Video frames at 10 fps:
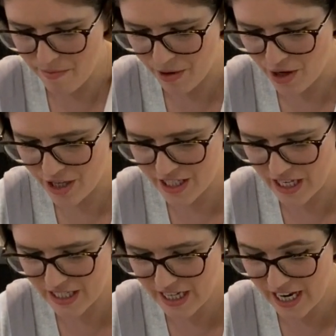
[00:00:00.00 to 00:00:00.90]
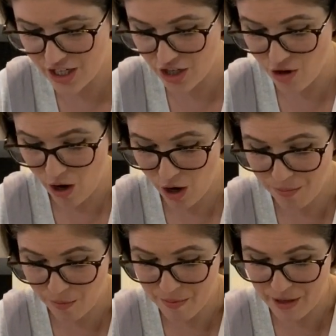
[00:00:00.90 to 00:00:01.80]
But instead, you are
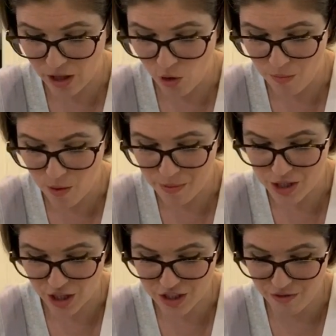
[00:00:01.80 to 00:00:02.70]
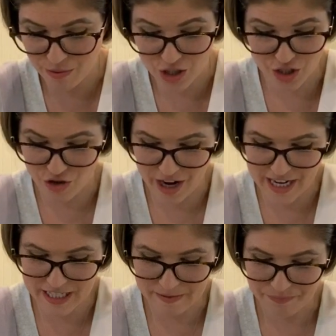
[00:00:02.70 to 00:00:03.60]
probably being a lot more productive, which is
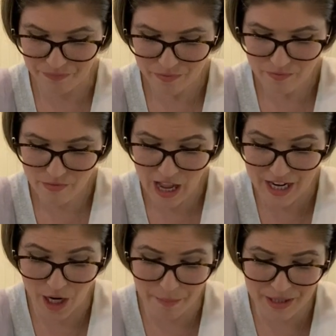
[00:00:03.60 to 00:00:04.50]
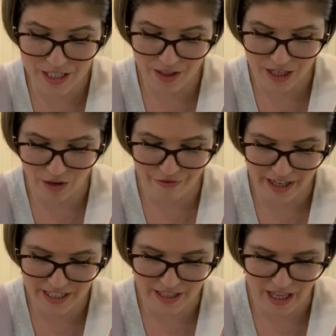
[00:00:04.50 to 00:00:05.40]
great. And companies, I think, are
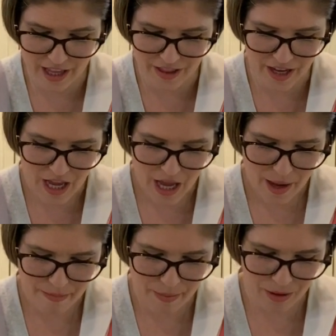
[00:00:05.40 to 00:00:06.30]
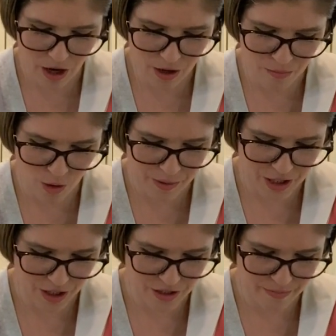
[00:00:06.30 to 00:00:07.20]
finding that people are more
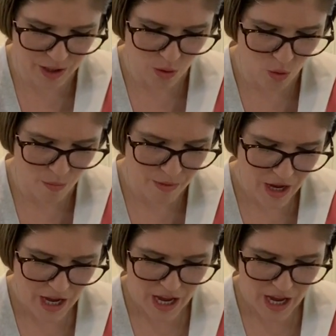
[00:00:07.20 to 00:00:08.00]
productive being at home,